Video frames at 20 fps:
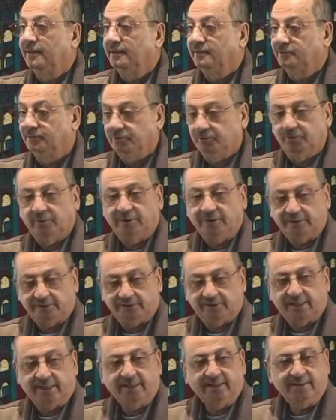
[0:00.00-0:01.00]
Do you
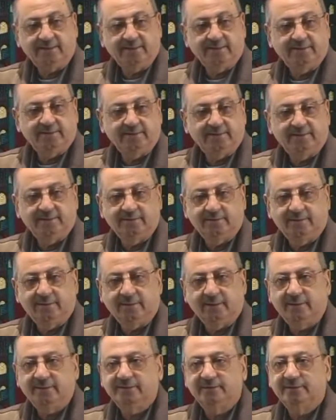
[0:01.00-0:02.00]
understand?
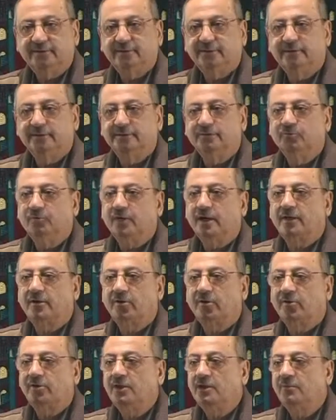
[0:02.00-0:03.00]
We are
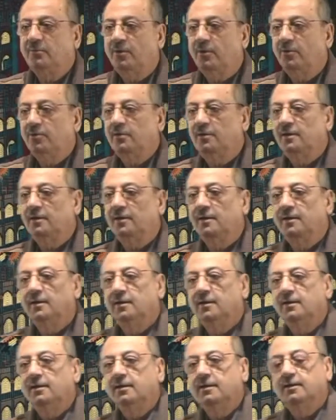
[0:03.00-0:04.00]
talking about
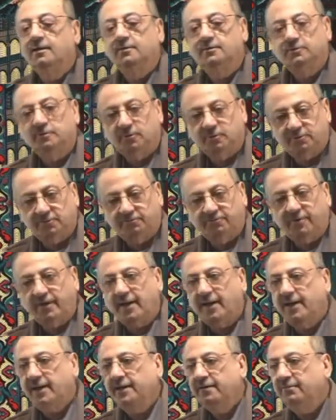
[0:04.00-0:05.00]
those
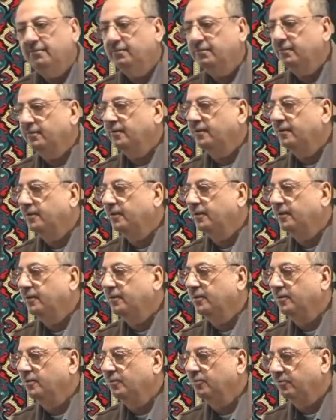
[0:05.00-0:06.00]
5
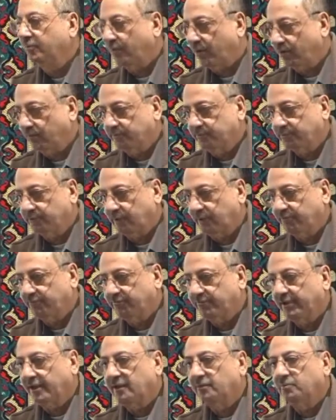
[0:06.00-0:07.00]
forms of
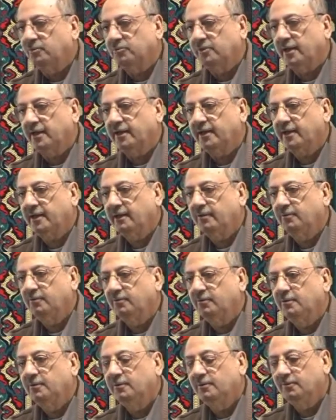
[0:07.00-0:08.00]
fi'l mudari'a,
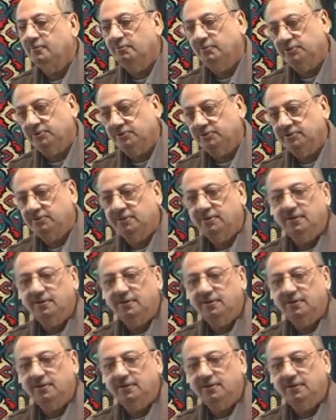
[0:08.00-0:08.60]
which